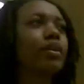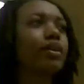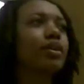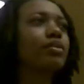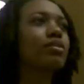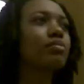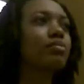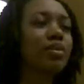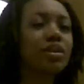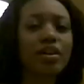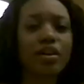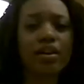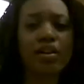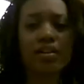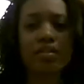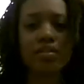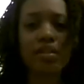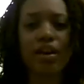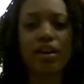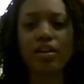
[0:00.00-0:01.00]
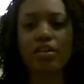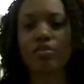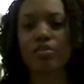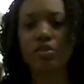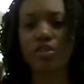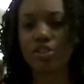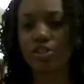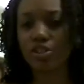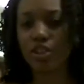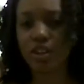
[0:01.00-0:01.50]
And to be honest, I don't
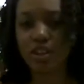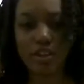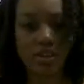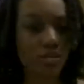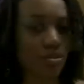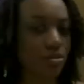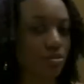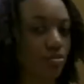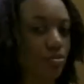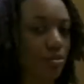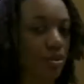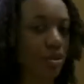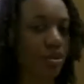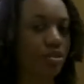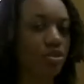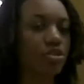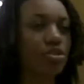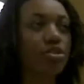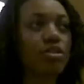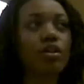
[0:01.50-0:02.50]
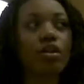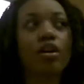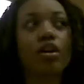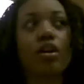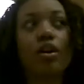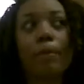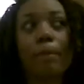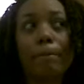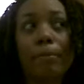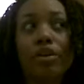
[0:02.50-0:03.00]
want to shake it too much.
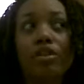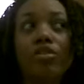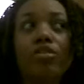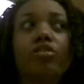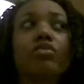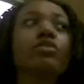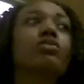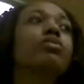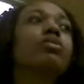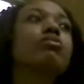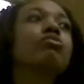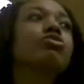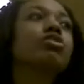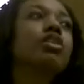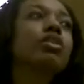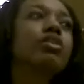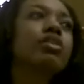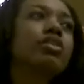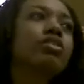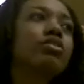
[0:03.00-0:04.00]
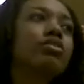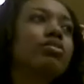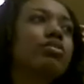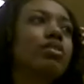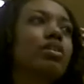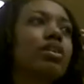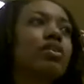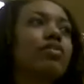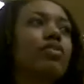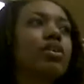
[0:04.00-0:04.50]
And the only reason why I'm shaking it is just to
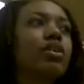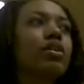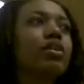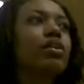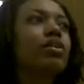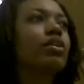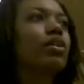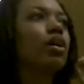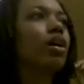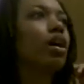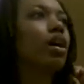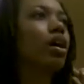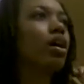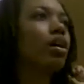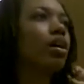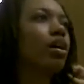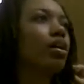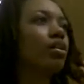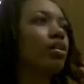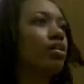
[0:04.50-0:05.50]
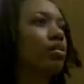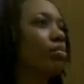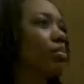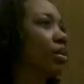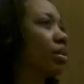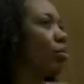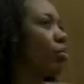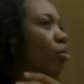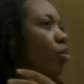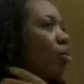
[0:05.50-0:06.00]
give it a little
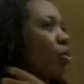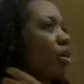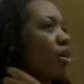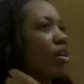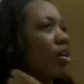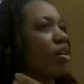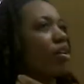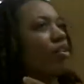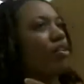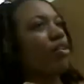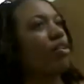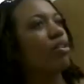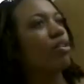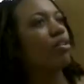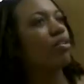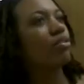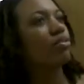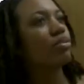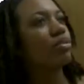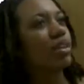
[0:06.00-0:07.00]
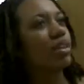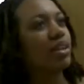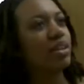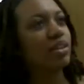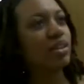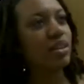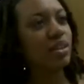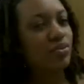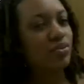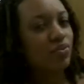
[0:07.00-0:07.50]
bit more
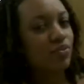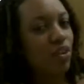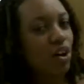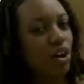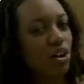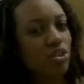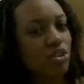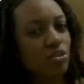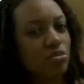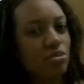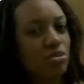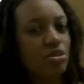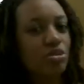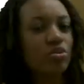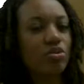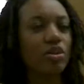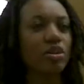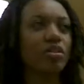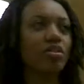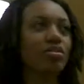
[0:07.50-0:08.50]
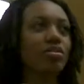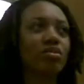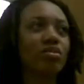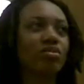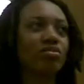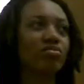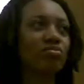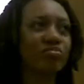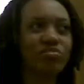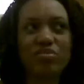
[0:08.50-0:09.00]
thickness, volume to it.
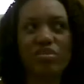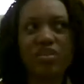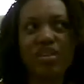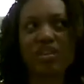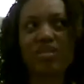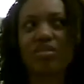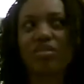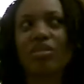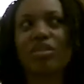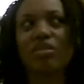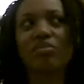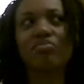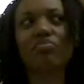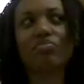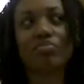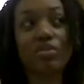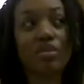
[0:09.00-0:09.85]
So that's it.